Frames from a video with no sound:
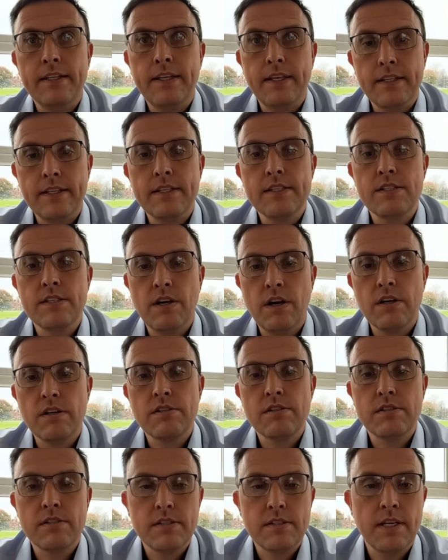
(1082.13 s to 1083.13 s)
think this
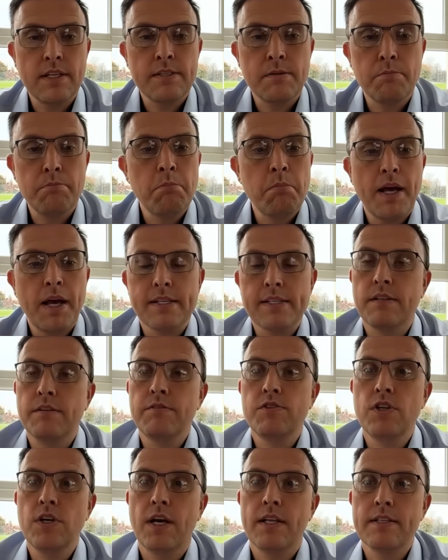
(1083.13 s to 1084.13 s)
horse has a
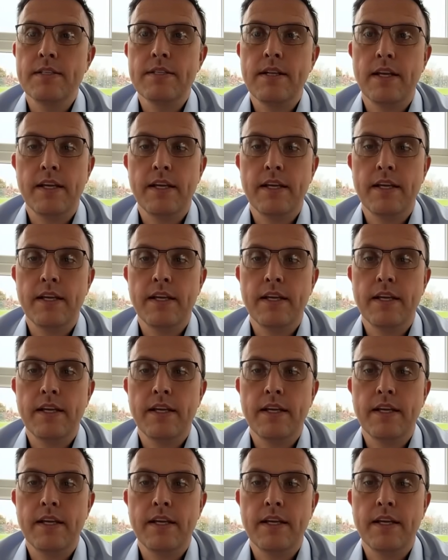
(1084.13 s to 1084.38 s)
massive chance.